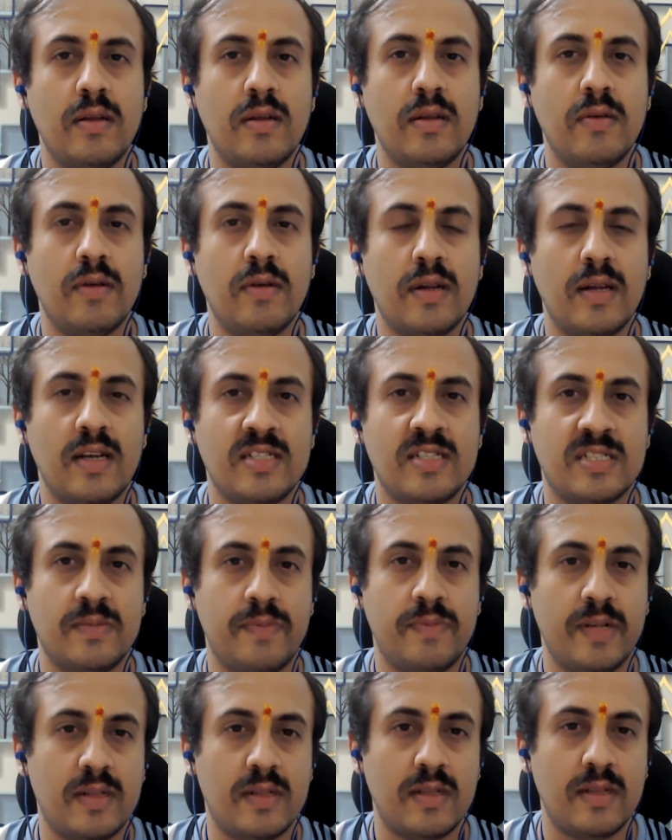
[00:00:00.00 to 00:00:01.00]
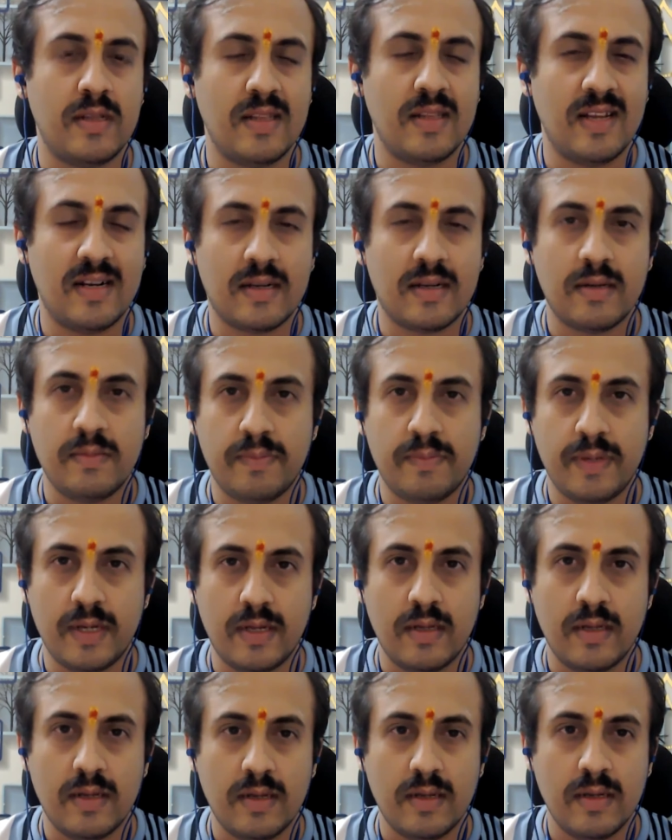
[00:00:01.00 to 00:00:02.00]
your last breath in that
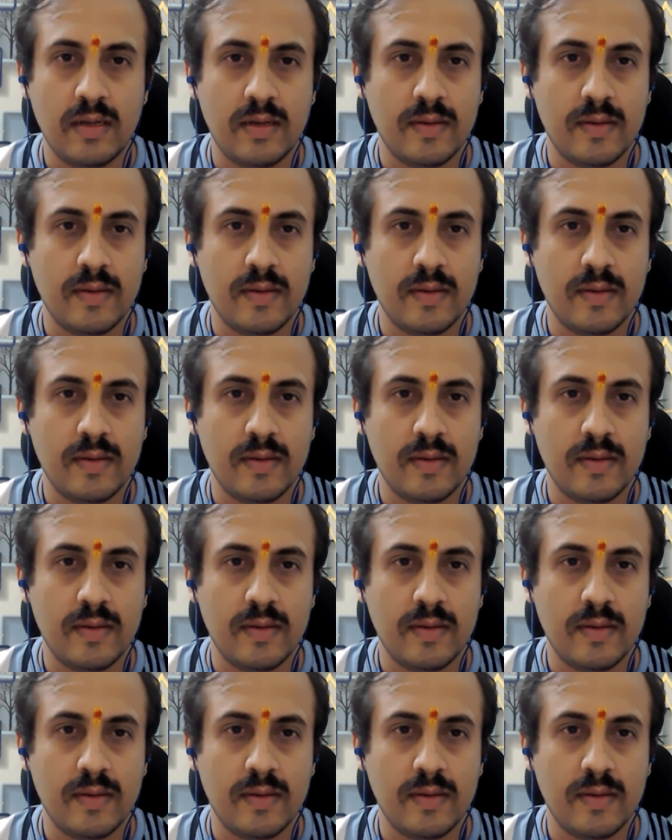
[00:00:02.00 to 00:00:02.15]
company?